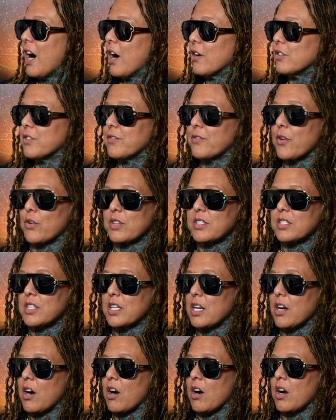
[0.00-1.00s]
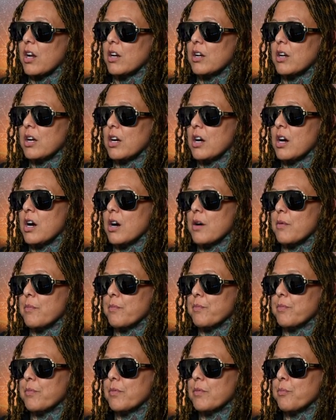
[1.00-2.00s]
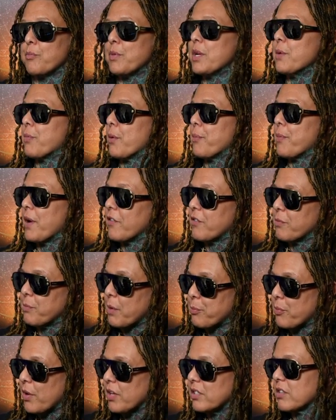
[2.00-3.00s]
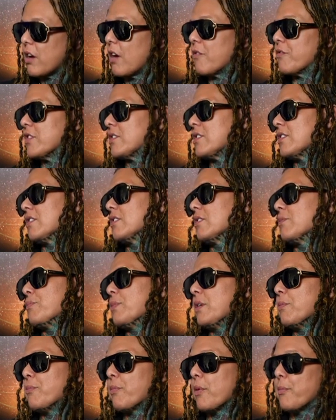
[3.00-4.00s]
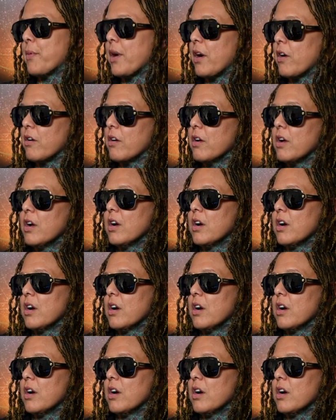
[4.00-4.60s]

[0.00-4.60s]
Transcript: I was focusing on um, being prepared for my press conferences, being prepared